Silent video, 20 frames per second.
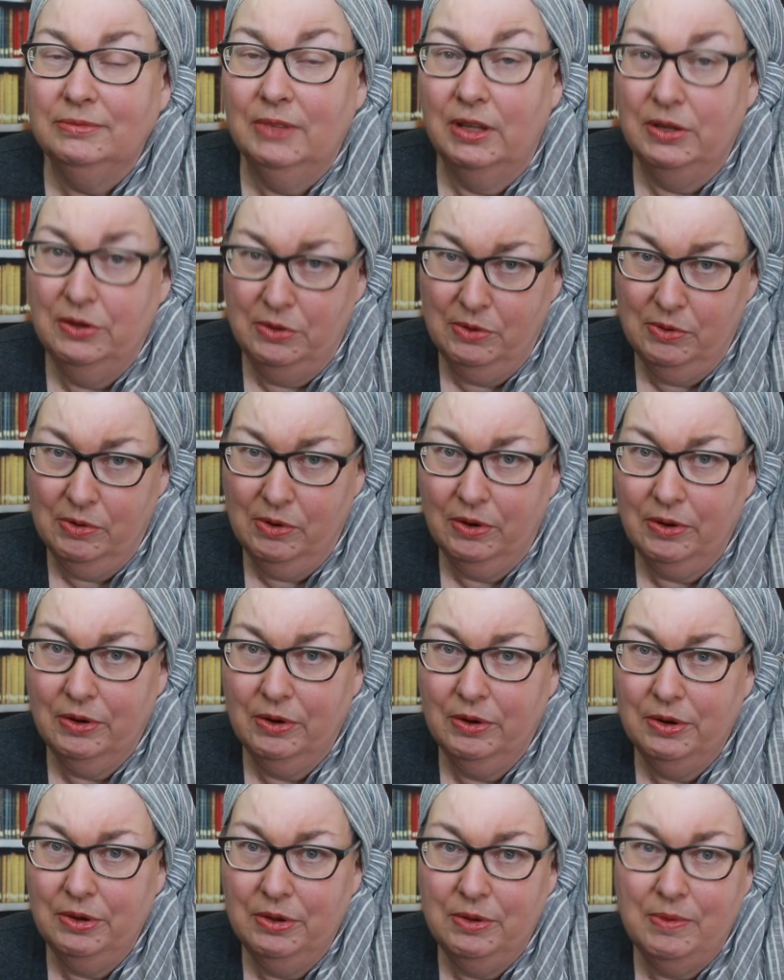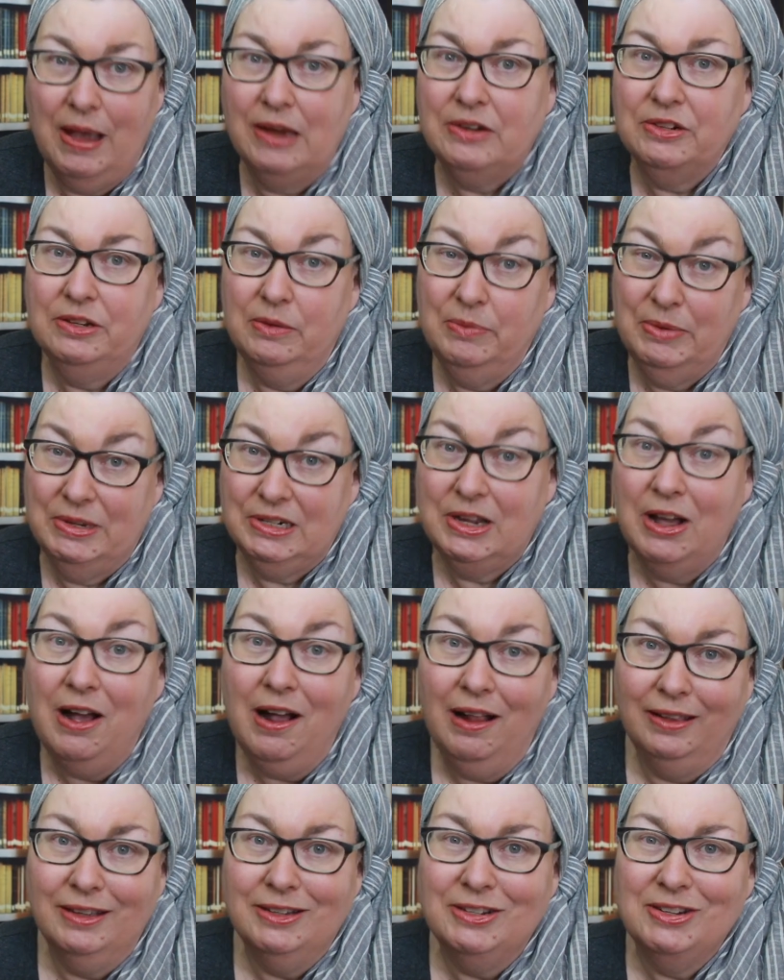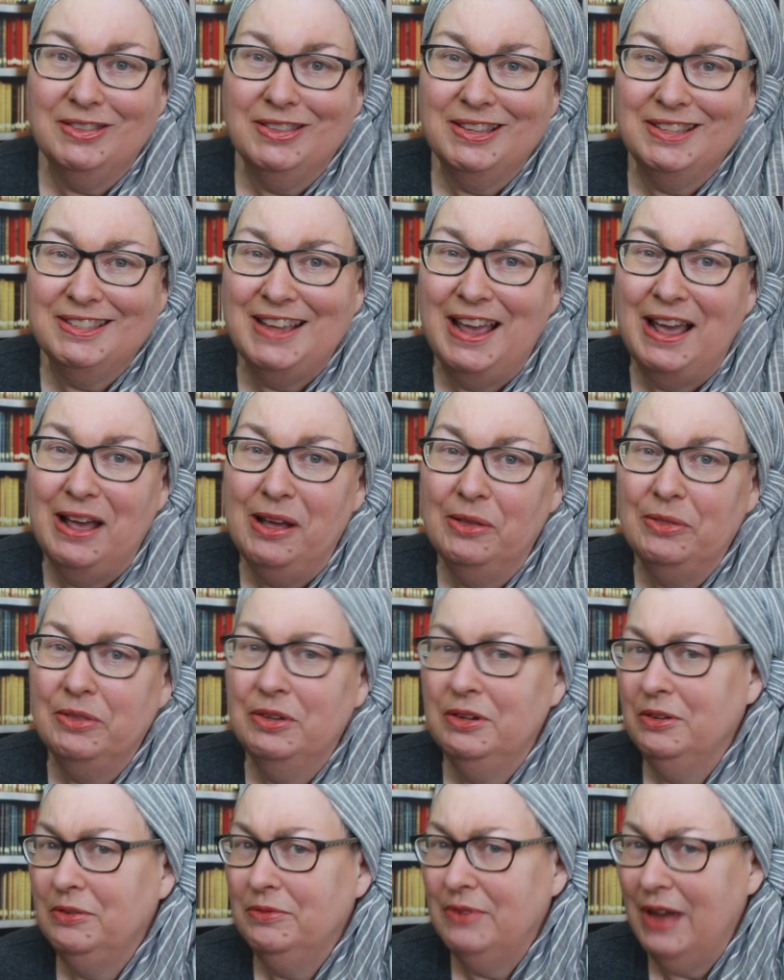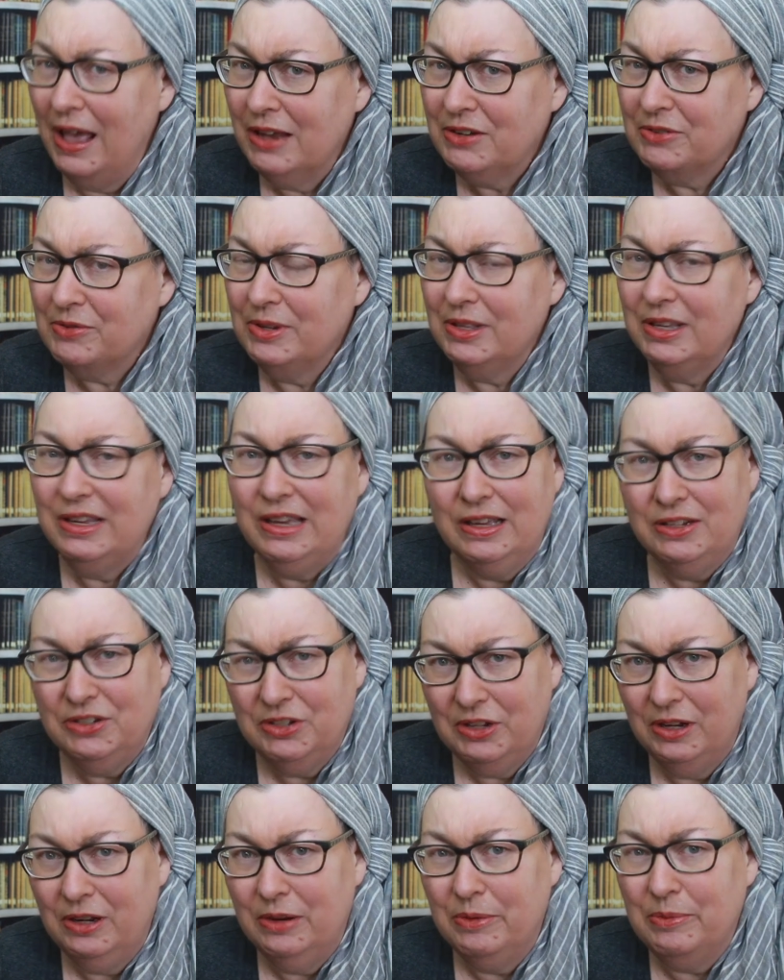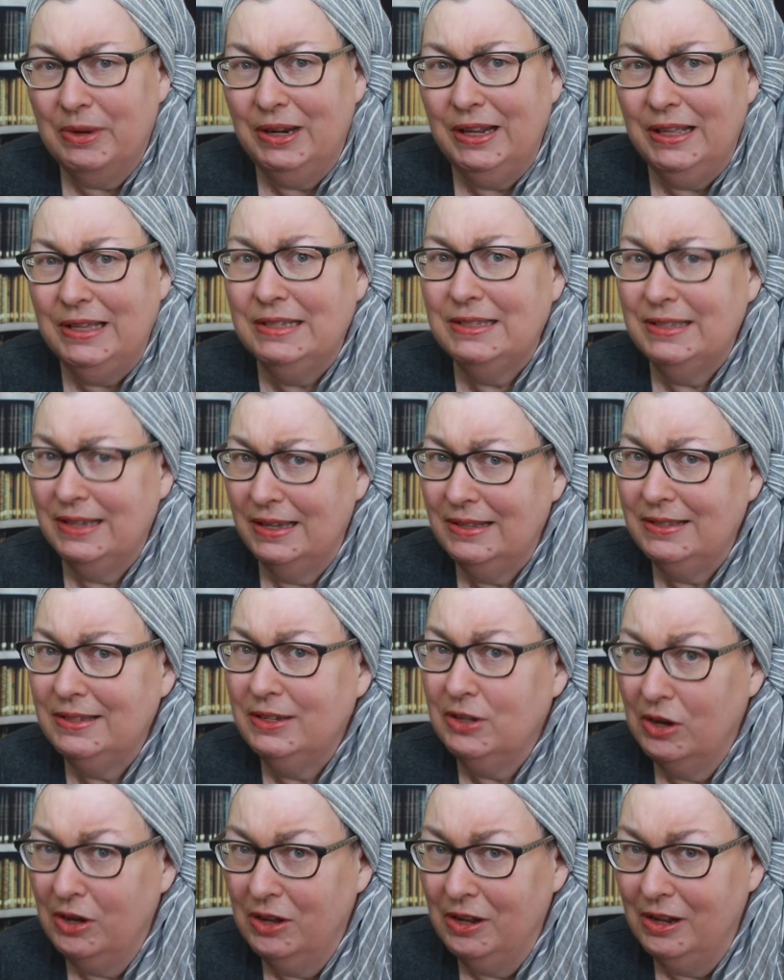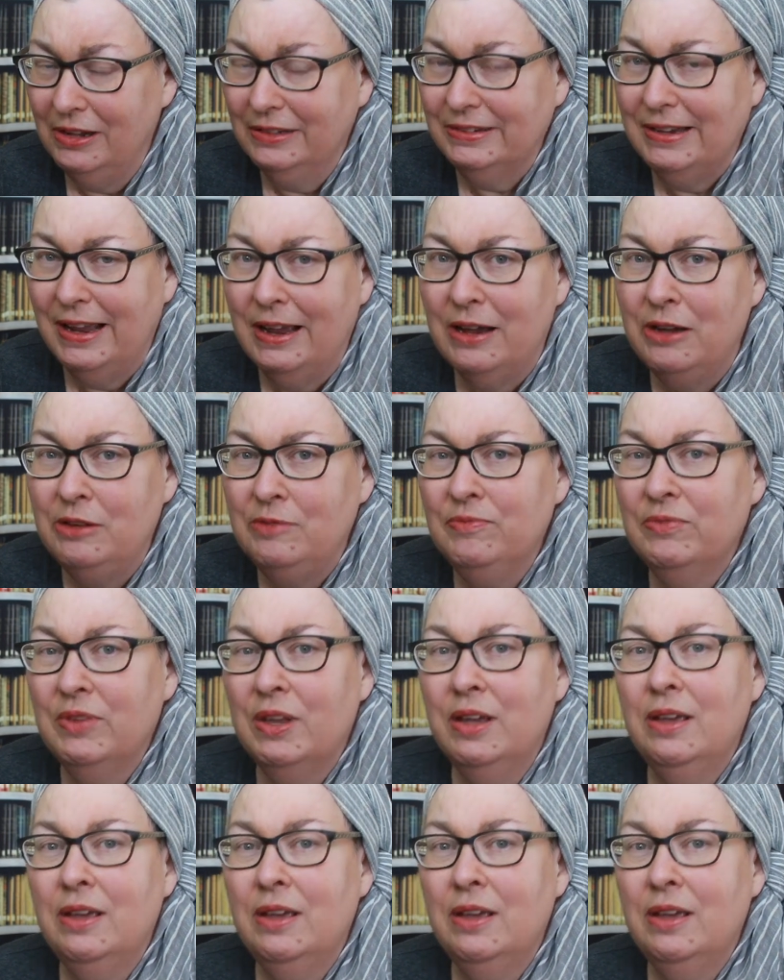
a New Yorker who actually went to college in the South and who naturally and genuinely says y'all now.